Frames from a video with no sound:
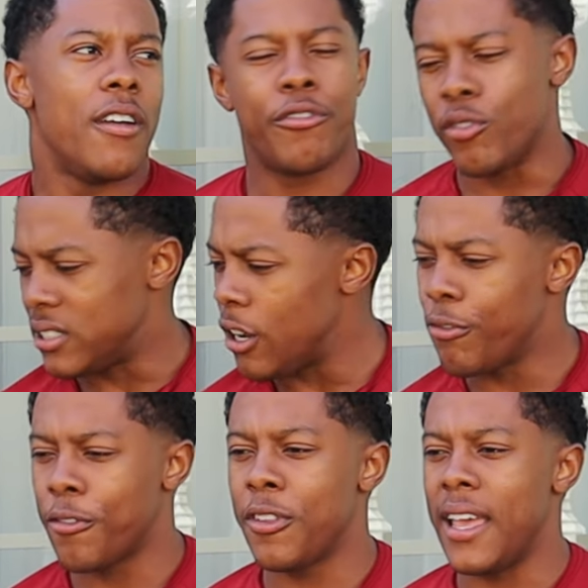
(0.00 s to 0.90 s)

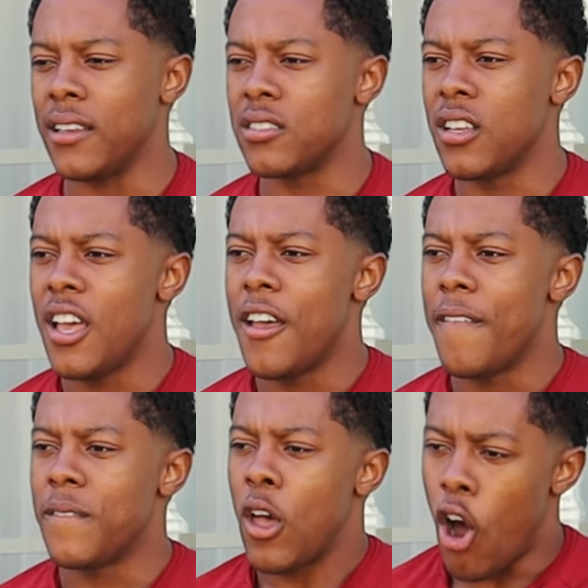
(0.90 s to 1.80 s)
self reflects,
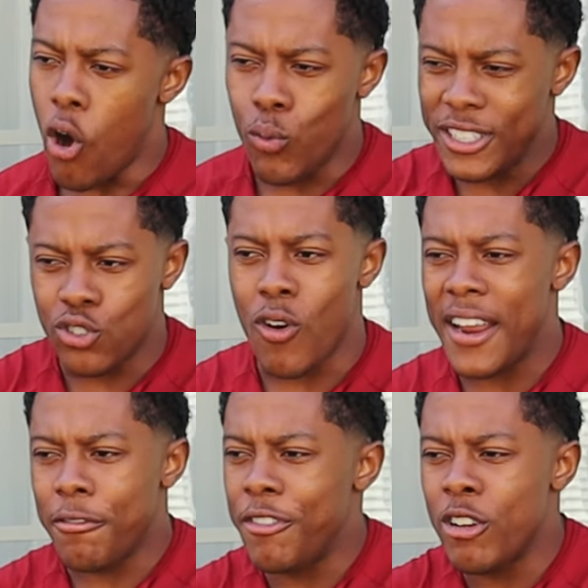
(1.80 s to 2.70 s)
Always
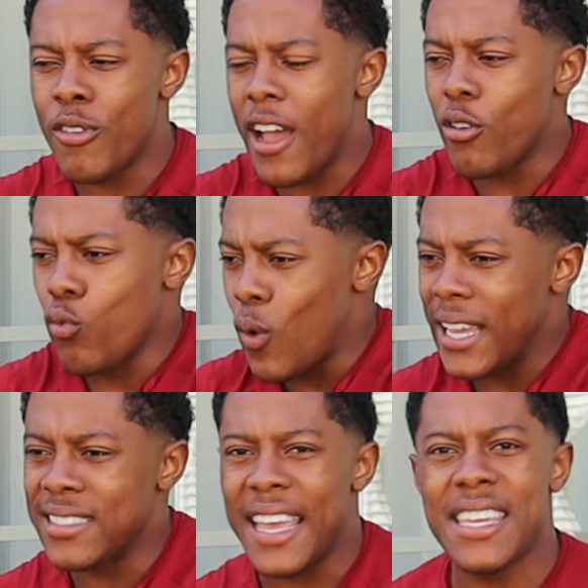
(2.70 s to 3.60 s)
grinding, figuring out
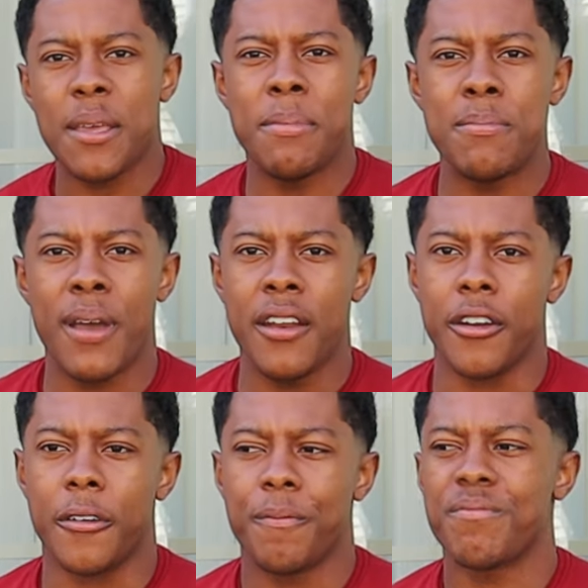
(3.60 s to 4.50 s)
ways that he can be
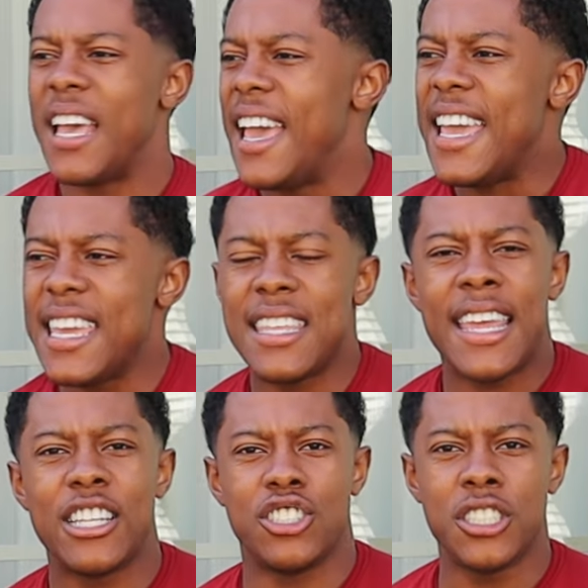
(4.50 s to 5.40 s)
better. Hitting
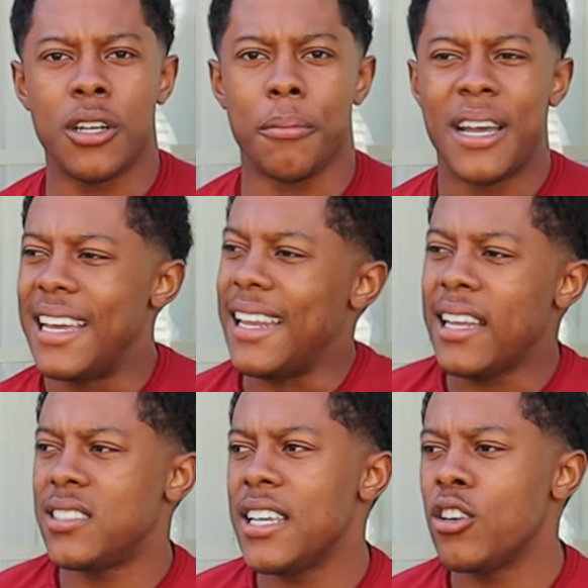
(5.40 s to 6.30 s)
that gym,
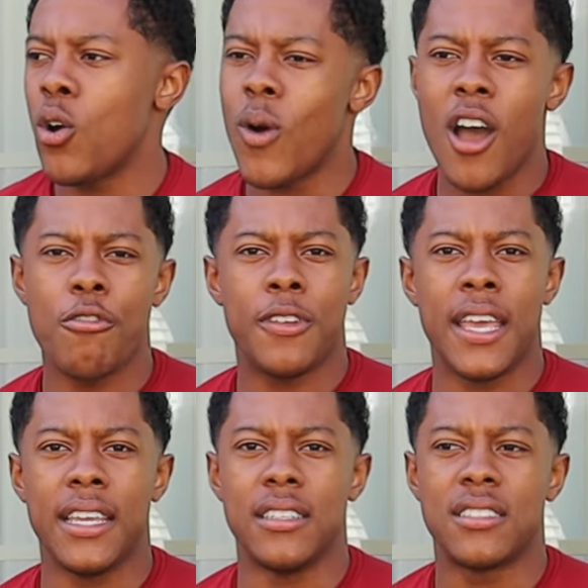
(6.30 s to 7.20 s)
not taking no off
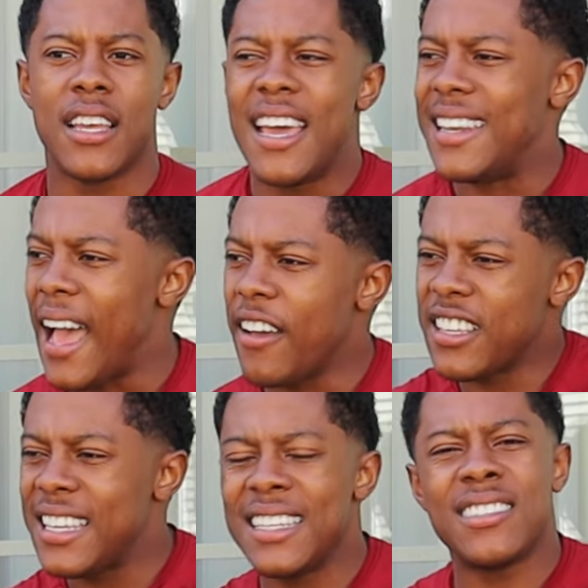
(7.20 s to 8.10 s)
days, not
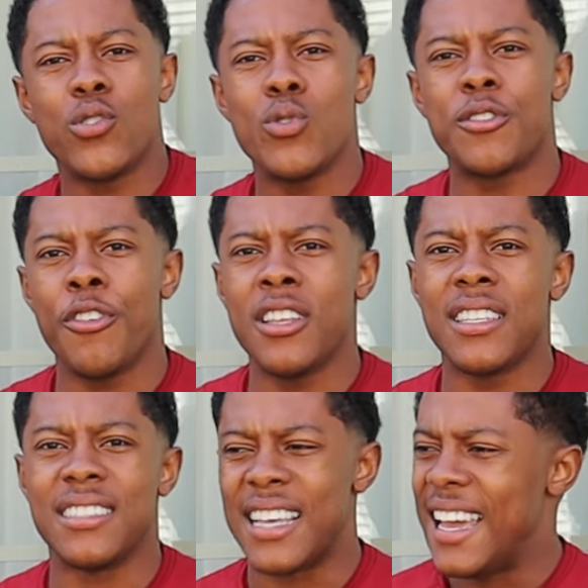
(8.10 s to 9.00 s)
getting into his
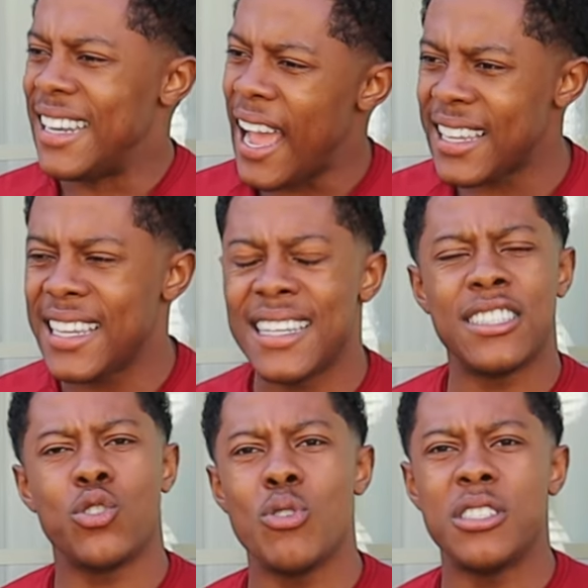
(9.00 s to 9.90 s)
feelings, not getting
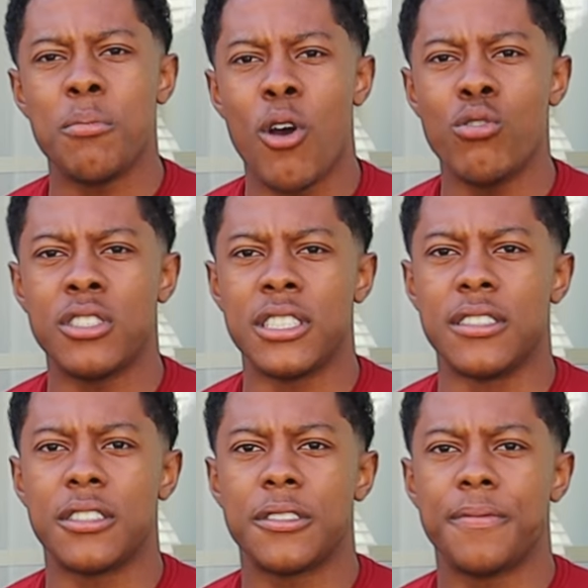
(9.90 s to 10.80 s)
into his
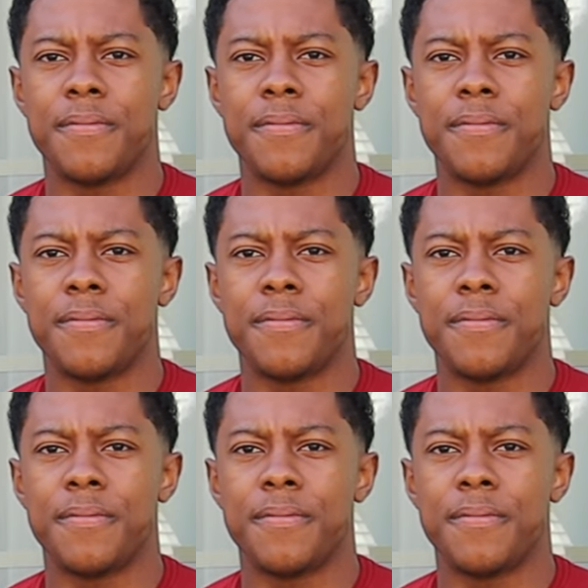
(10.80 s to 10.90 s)
emotions,